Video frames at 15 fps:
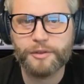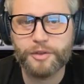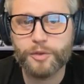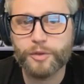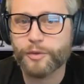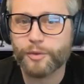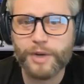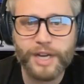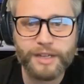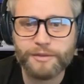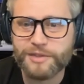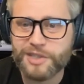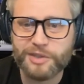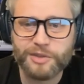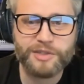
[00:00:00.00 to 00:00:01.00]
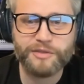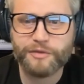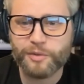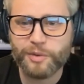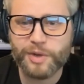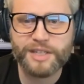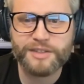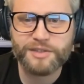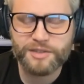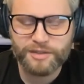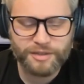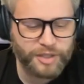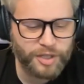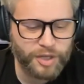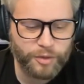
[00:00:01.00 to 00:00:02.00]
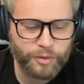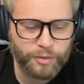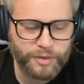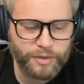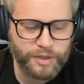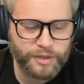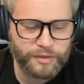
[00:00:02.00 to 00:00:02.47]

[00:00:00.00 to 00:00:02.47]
new threat, series of threats, you know,